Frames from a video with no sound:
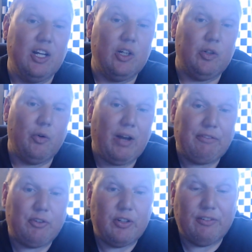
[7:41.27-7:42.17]
going
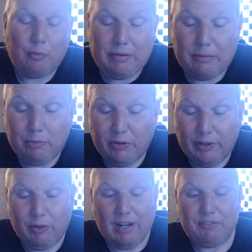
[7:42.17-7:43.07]
after different people. He
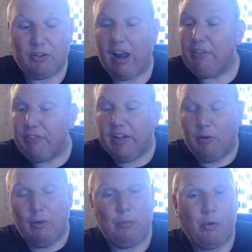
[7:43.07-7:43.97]
went after Effie at
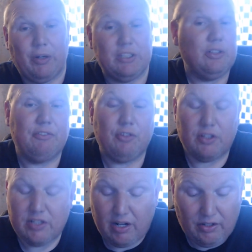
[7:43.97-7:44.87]
one point. He went after a
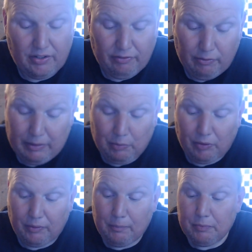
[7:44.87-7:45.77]
ton of different people.
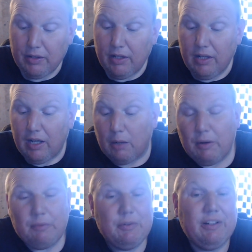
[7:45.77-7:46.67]
I'm
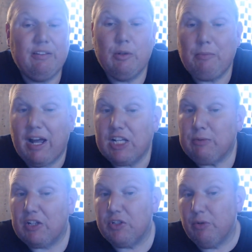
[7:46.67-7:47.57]
going to give the match
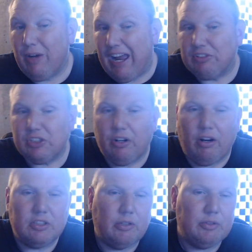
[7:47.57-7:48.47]
about 2.5
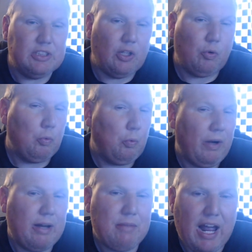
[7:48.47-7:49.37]
stars. So it wasn't a
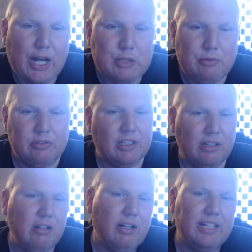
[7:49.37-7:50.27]
great match, but it was like,
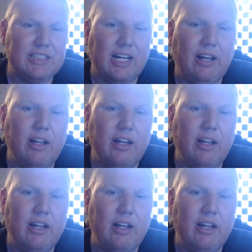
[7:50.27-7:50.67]
okay, it's kind of